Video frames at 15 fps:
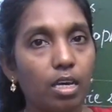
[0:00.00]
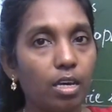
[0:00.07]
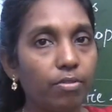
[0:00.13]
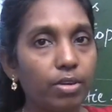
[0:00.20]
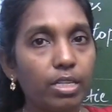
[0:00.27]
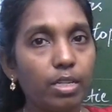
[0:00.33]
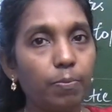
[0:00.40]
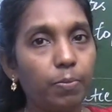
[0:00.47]

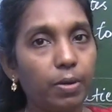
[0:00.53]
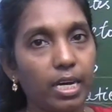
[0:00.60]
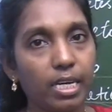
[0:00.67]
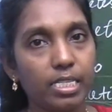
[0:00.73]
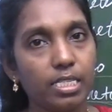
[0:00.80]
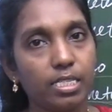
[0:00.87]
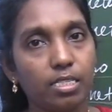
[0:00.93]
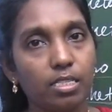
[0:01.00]
even the
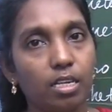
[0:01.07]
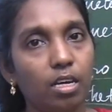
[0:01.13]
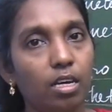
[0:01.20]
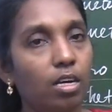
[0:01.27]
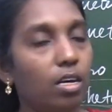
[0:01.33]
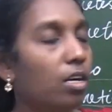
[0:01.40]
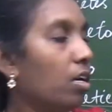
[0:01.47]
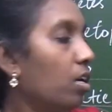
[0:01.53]
plants,
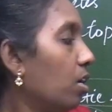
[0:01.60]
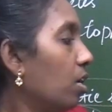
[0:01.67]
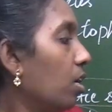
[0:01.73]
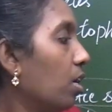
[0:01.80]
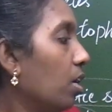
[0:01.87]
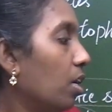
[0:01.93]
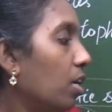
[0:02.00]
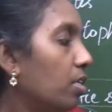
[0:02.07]

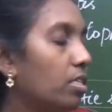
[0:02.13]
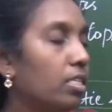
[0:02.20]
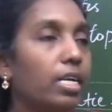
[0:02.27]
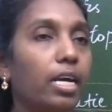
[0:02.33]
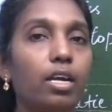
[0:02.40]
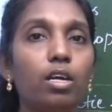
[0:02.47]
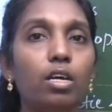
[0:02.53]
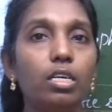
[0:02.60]
it
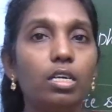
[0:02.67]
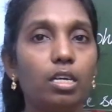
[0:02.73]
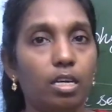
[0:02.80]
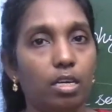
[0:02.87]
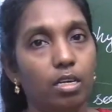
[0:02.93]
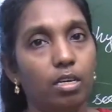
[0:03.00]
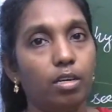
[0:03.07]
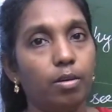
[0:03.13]
cannot